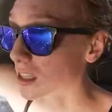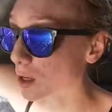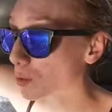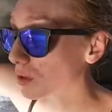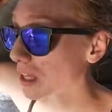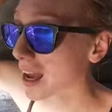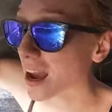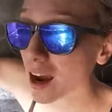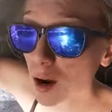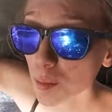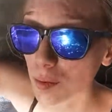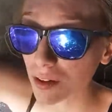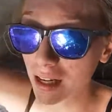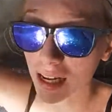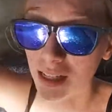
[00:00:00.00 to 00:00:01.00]
like with
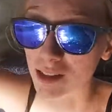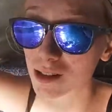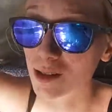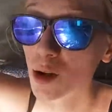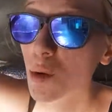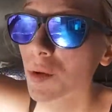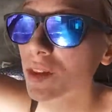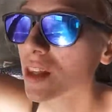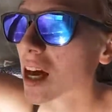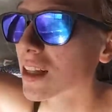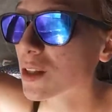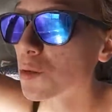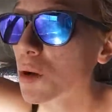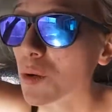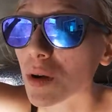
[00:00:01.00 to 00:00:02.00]
airplanes. No one thought
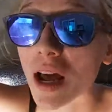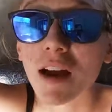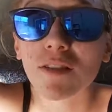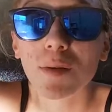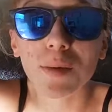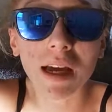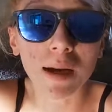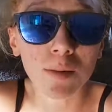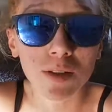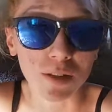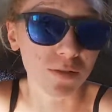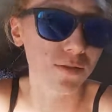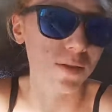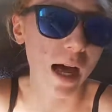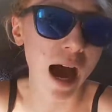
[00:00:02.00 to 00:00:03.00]
that we would ever be able to
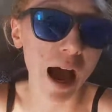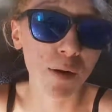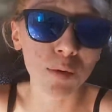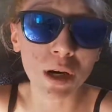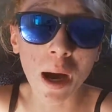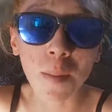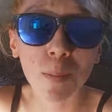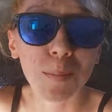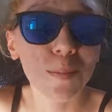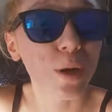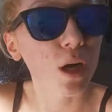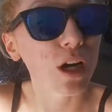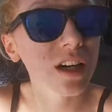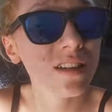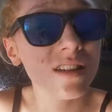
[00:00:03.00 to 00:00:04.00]
fly. We're not
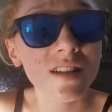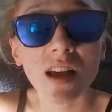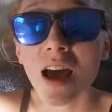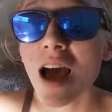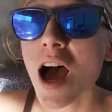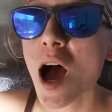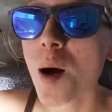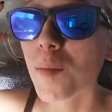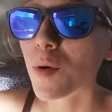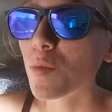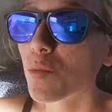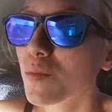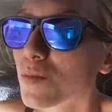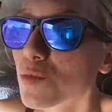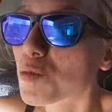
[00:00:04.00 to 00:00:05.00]
birds, but
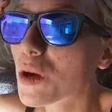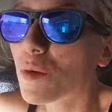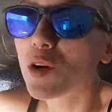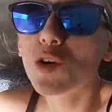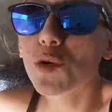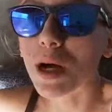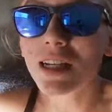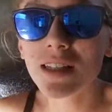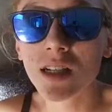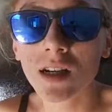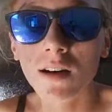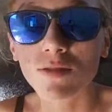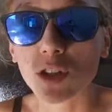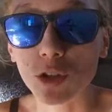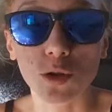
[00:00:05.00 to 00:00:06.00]
we were crazy
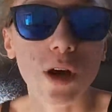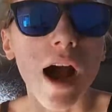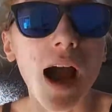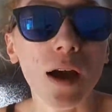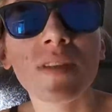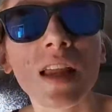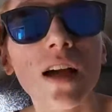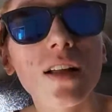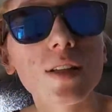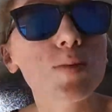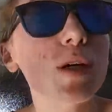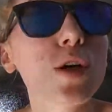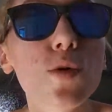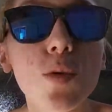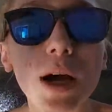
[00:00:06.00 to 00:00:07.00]
enough to try. Let's
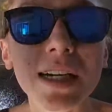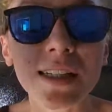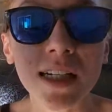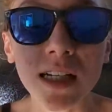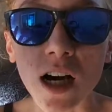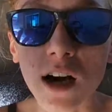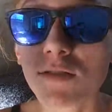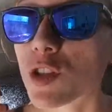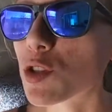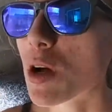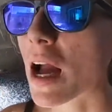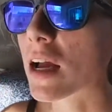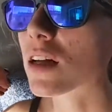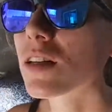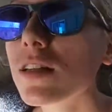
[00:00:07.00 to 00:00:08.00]
be crazy enough to
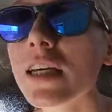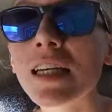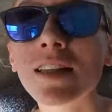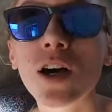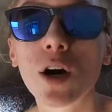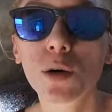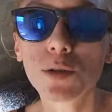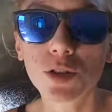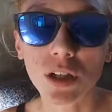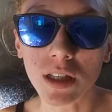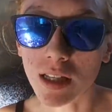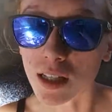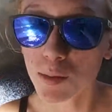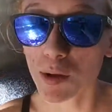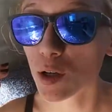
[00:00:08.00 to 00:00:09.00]
try and clean the ocean.
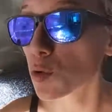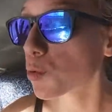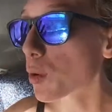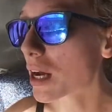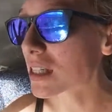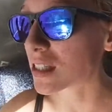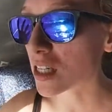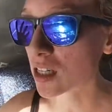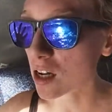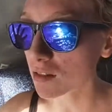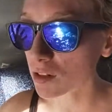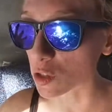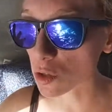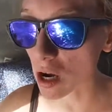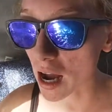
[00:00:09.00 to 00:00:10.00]
Let's be crazy
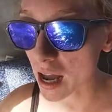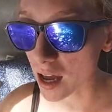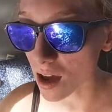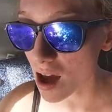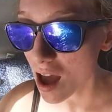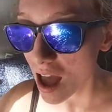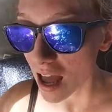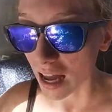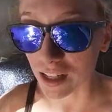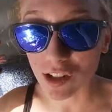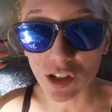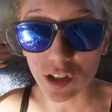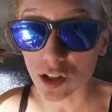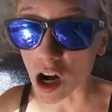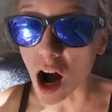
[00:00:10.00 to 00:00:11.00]
enough to try and
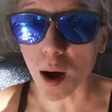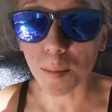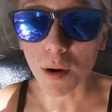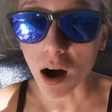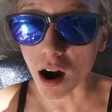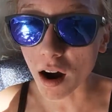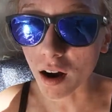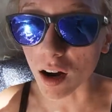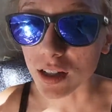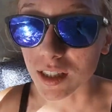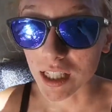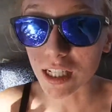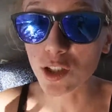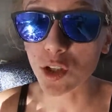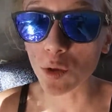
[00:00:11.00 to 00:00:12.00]
stop our
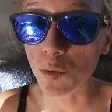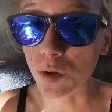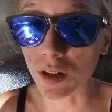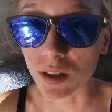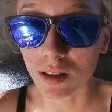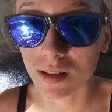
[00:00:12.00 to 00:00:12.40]
addiction with